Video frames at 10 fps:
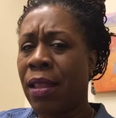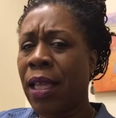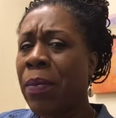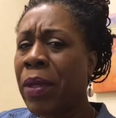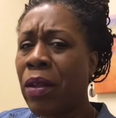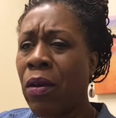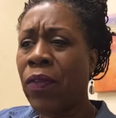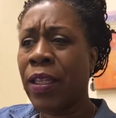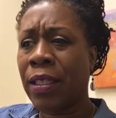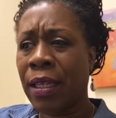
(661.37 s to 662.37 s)
let me know if
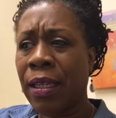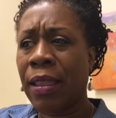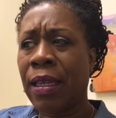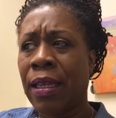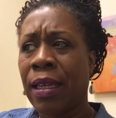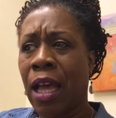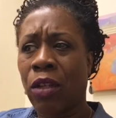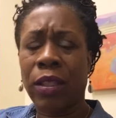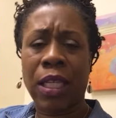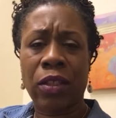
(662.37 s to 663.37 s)
there's anything
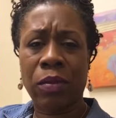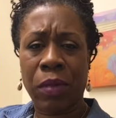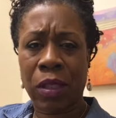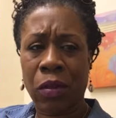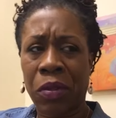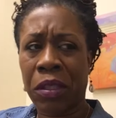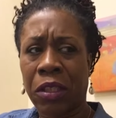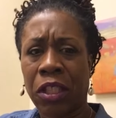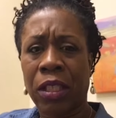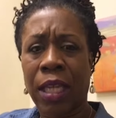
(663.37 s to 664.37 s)
else I should be doing
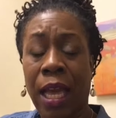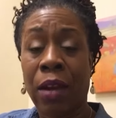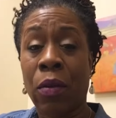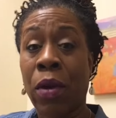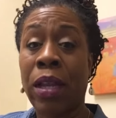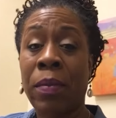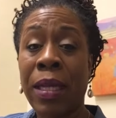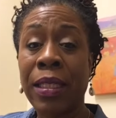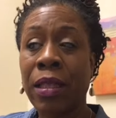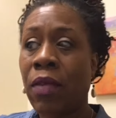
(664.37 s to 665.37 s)
just to kind of ready
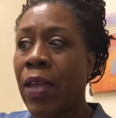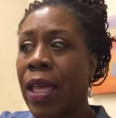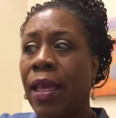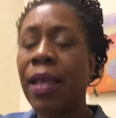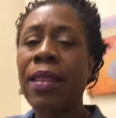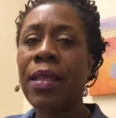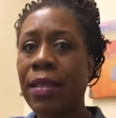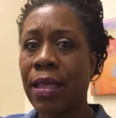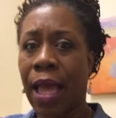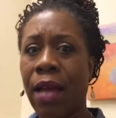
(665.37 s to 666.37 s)
myself in
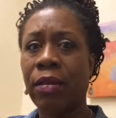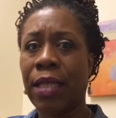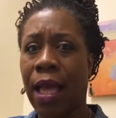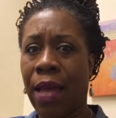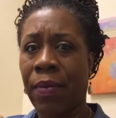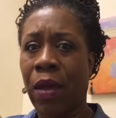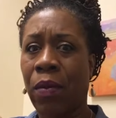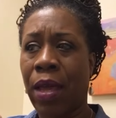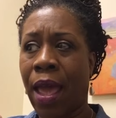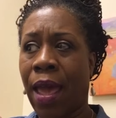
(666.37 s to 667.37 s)
this downtime that
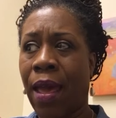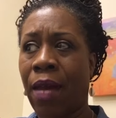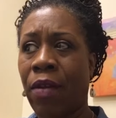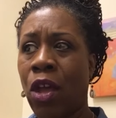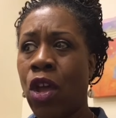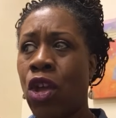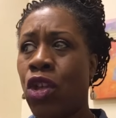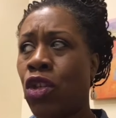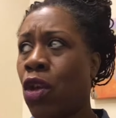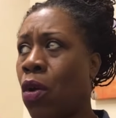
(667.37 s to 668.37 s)
we have.
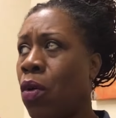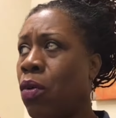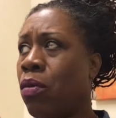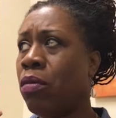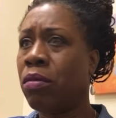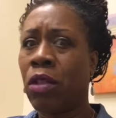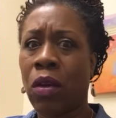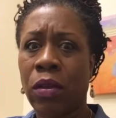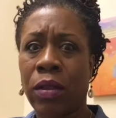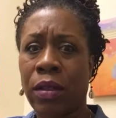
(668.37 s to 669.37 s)
So, you
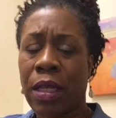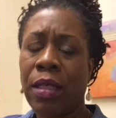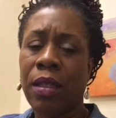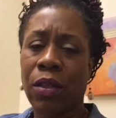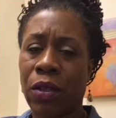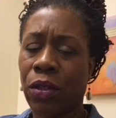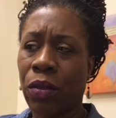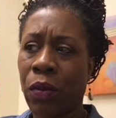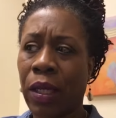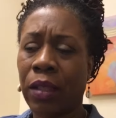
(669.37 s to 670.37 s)
know, that's another
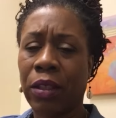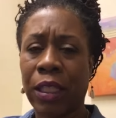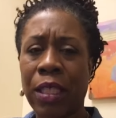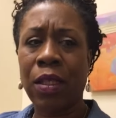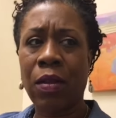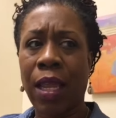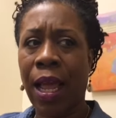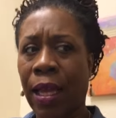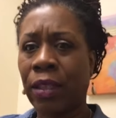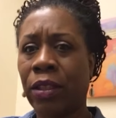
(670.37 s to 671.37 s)
two weeks just so that
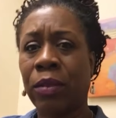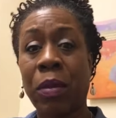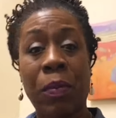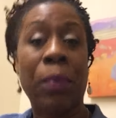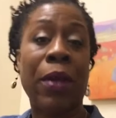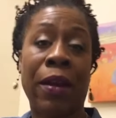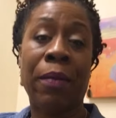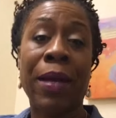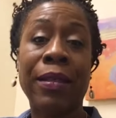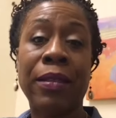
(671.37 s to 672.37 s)
I can just be
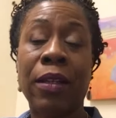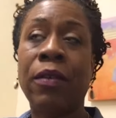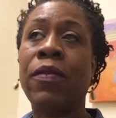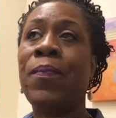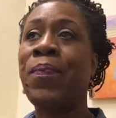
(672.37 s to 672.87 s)
preparing myself